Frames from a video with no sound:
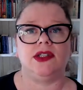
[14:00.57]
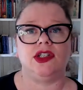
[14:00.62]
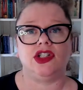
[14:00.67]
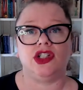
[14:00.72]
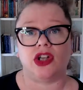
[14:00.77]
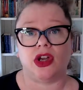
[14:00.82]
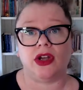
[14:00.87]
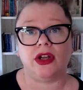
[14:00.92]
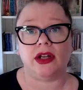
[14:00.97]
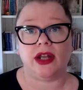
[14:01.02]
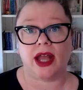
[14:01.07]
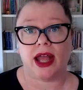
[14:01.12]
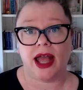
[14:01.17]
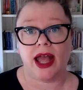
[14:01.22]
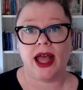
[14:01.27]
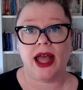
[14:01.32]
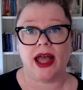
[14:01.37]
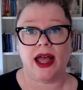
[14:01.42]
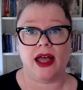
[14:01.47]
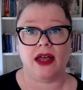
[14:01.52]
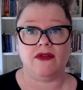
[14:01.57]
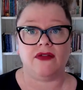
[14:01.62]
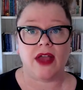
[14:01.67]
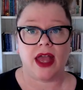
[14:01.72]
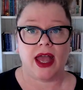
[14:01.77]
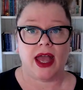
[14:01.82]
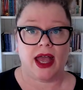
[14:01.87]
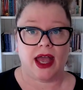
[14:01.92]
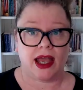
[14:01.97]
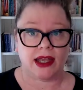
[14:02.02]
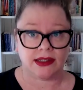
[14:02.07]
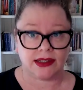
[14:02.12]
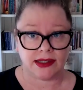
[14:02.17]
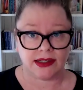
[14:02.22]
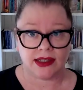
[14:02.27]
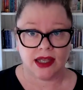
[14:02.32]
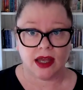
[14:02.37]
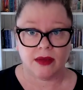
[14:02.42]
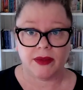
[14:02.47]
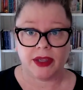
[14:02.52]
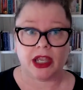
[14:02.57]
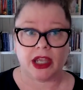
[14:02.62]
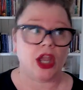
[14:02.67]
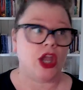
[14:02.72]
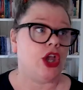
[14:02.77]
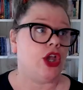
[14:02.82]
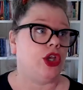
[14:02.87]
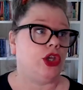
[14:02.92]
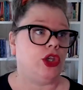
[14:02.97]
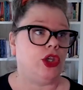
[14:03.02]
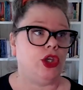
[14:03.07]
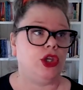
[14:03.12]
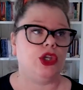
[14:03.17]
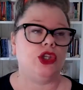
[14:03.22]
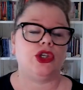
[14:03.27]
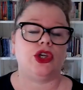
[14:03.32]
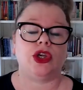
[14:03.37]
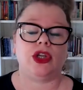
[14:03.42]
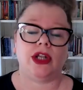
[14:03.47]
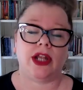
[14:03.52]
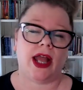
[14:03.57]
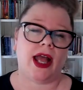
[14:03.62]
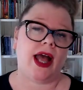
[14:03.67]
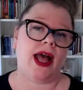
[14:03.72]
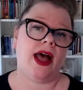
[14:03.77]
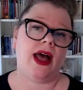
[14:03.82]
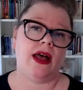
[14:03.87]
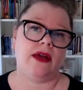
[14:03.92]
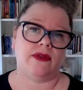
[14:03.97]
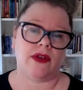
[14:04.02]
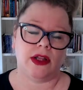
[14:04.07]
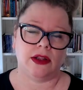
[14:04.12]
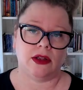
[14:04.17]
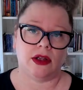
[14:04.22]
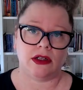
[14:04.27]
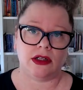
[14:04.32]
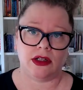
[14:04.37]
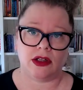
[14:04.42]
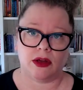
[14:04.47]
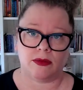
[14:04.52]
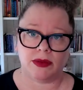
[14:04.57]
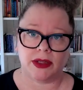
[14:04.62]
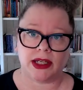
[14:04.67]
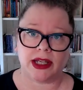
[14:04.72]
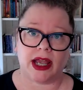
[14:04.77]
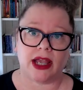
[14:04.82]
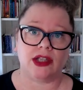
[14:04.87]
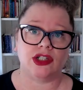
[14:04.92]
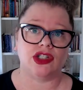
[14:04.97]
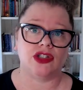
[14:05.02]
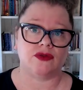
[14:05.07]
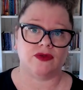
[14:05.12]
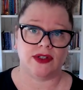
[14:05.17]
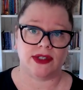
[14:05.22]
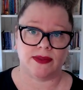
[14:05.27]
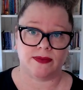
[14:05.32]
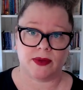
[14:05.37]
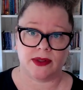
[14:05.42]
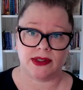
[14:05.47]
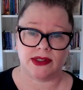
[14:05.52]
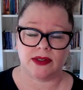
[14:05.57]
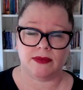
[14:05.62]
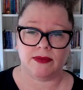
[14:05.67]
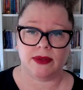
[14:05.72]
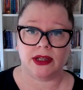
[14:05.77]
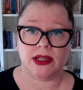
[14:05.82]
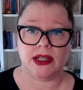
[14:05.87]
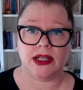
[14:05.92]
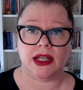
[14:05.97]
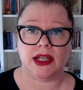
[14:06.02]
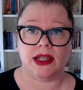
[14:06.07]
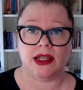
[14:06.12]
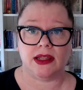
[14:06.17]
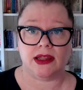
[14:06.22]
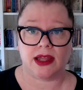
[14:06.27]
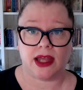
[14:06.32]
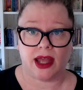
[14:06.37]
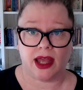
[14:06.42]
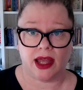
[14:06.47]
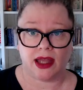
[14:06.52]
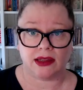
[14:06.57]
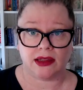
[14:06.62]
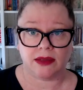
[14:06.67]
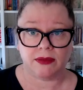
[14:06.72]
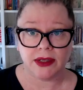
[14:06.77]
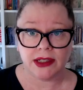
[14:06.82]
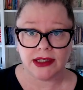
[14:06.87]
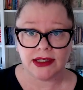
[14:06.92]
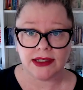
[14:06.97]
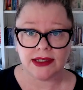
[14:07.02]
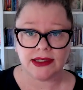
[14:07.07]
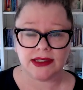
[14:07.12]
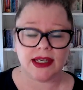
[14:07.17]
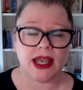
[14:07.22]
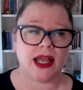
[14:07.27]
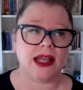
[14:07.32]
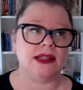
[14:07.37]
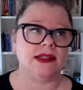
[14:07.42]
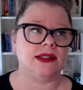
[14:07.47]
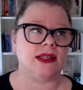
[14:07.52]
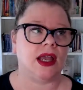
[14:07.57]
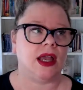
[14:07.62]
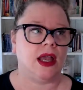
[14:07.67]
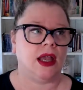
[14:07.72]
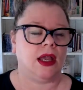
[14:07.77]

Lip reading: You don't have, as a subby, you don't have a lot of the obligation and responsibility that the business does.